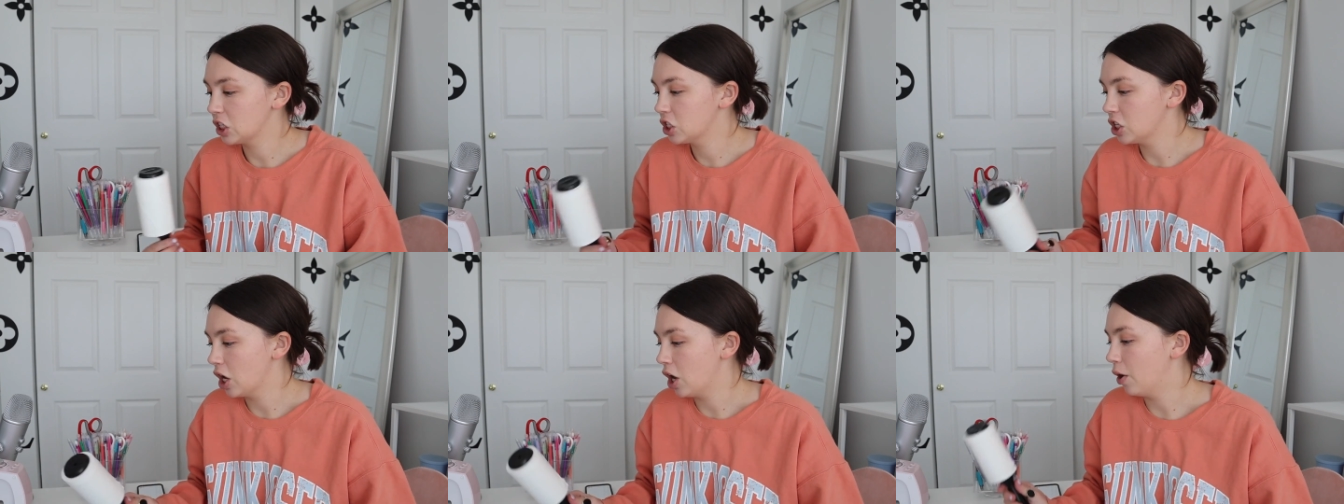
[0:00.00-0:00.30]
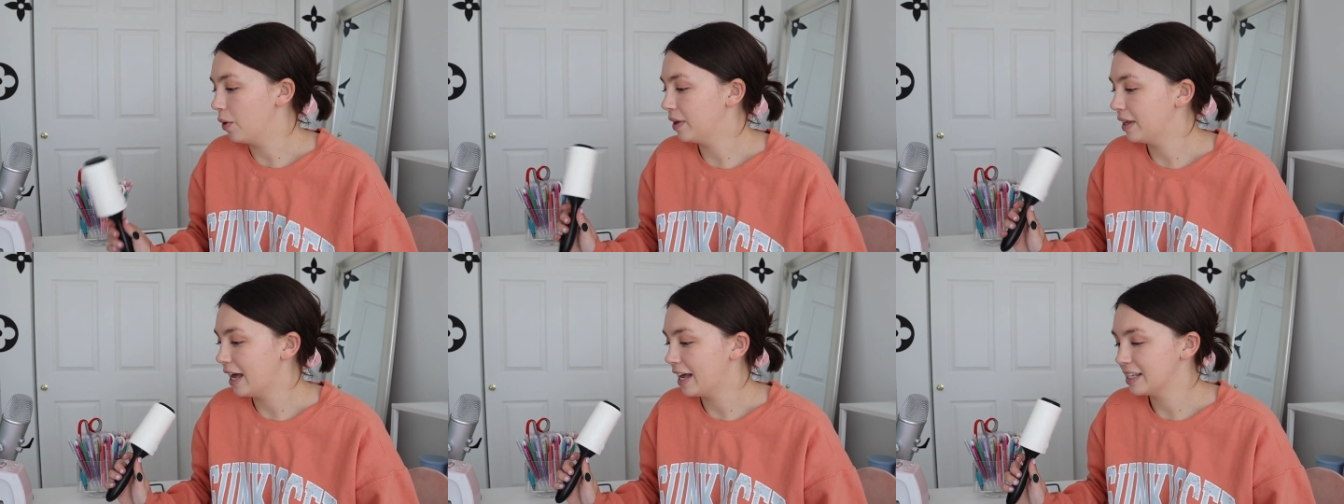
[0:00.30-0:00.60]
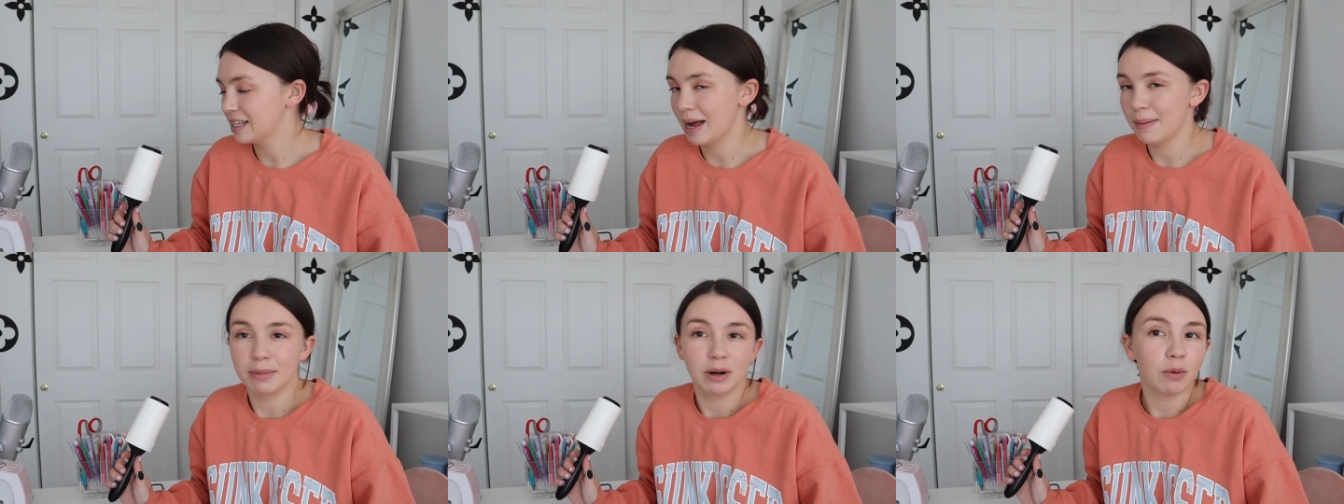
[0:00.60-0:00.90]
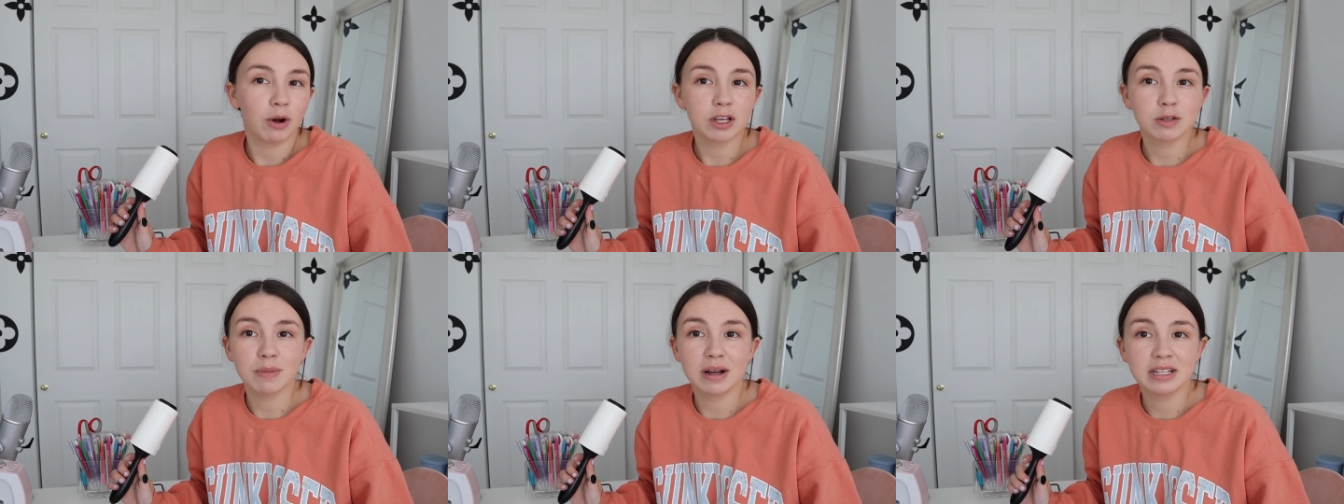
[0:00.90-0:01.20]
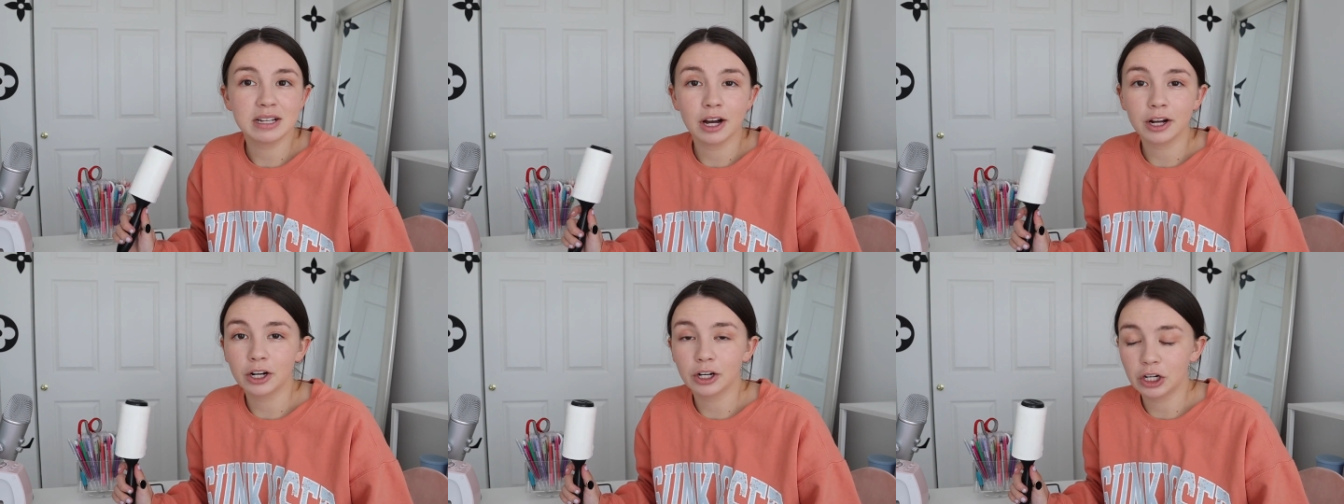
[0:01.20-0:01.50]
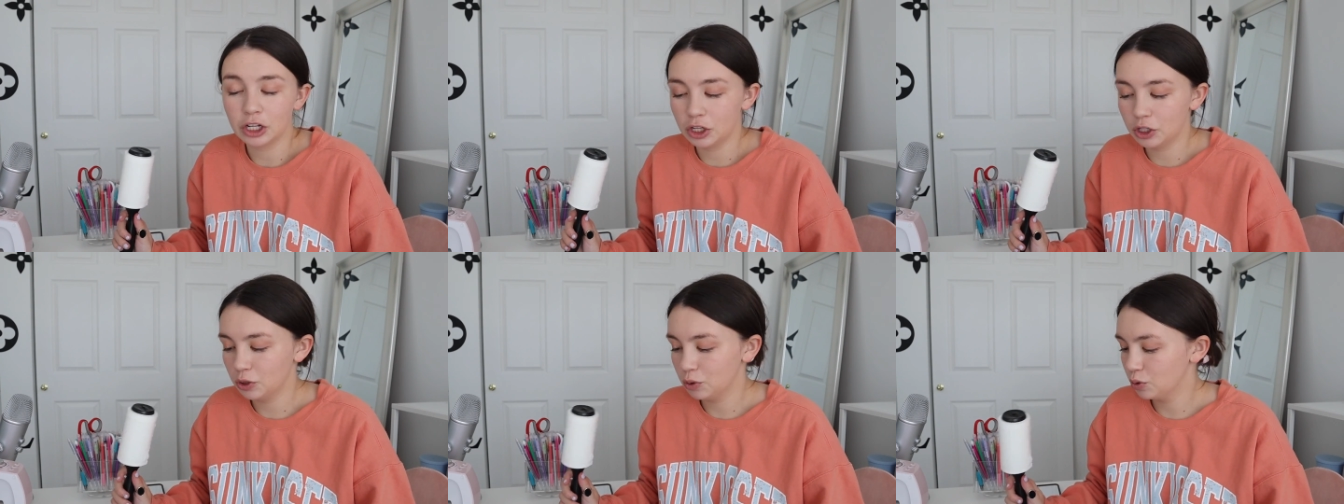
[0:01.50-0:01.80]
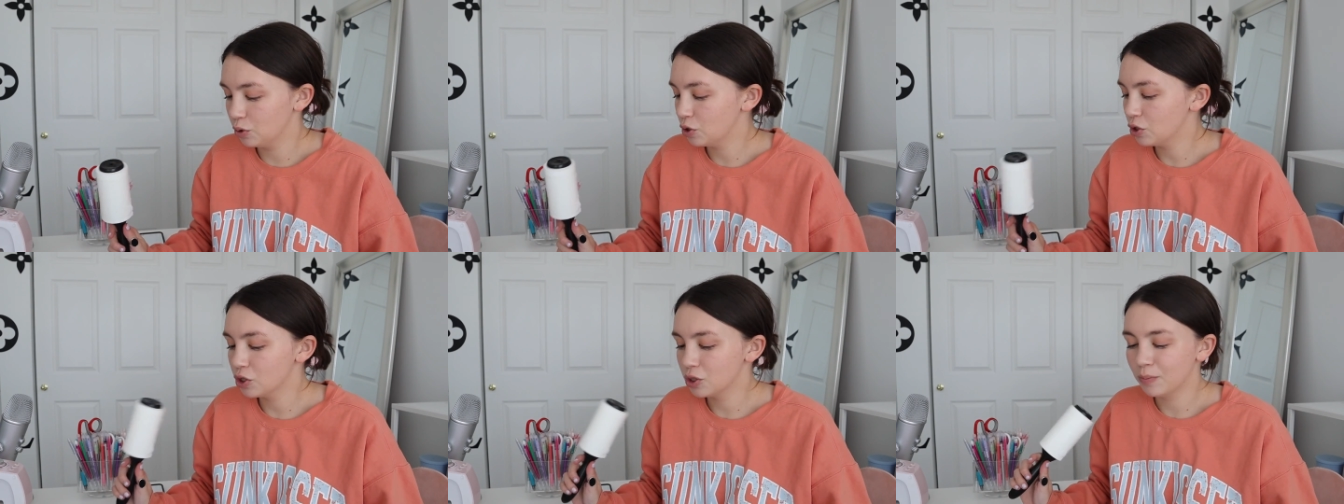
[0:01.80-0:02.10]
So yeah, I'm gonna watch my Duggar
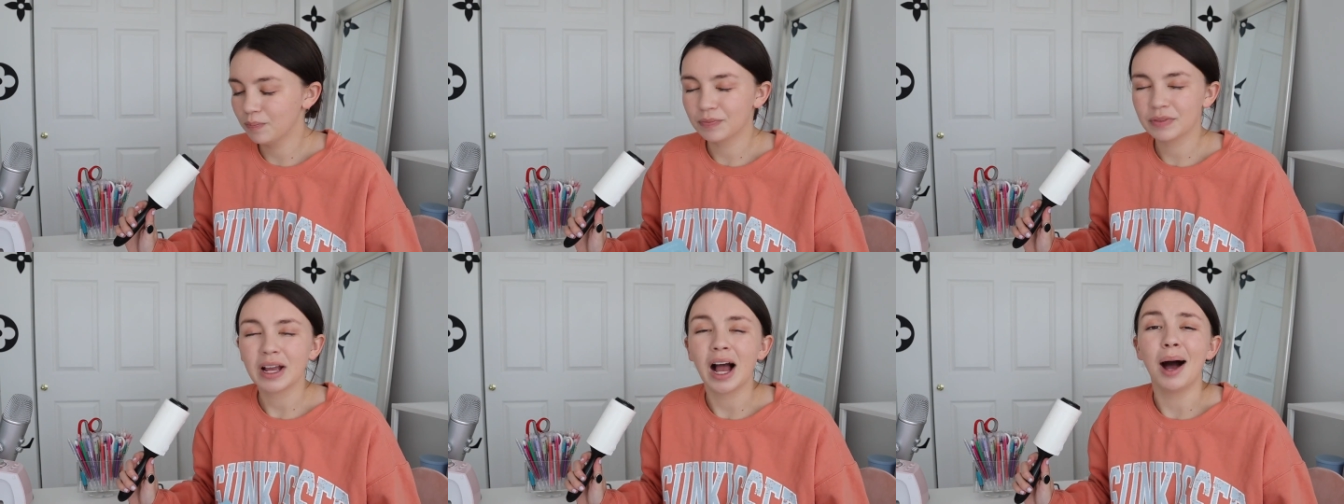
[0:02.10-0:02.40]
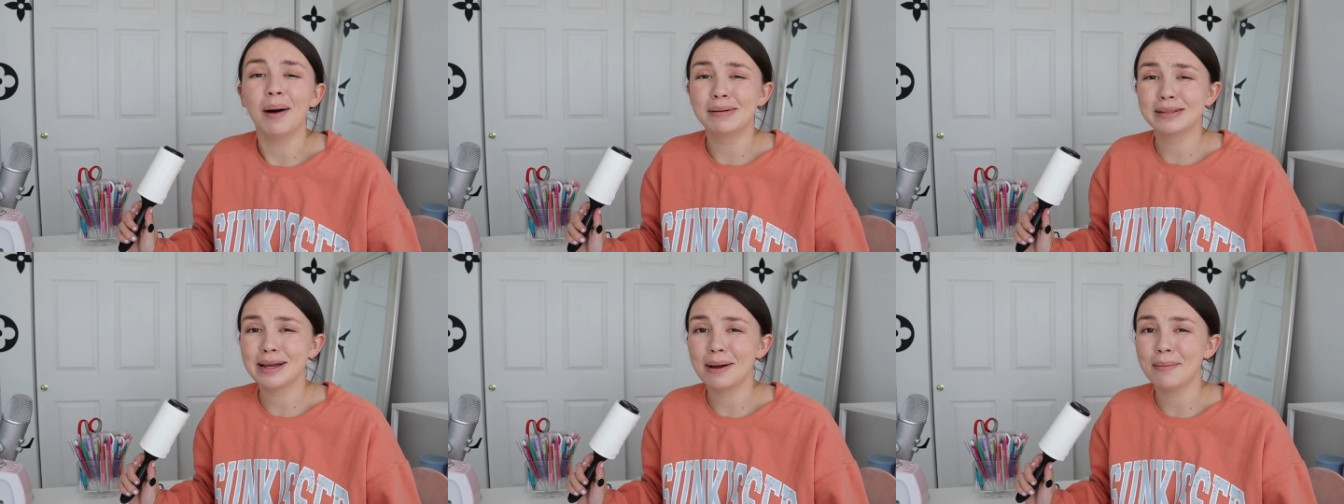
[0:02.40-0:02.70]
news. Comment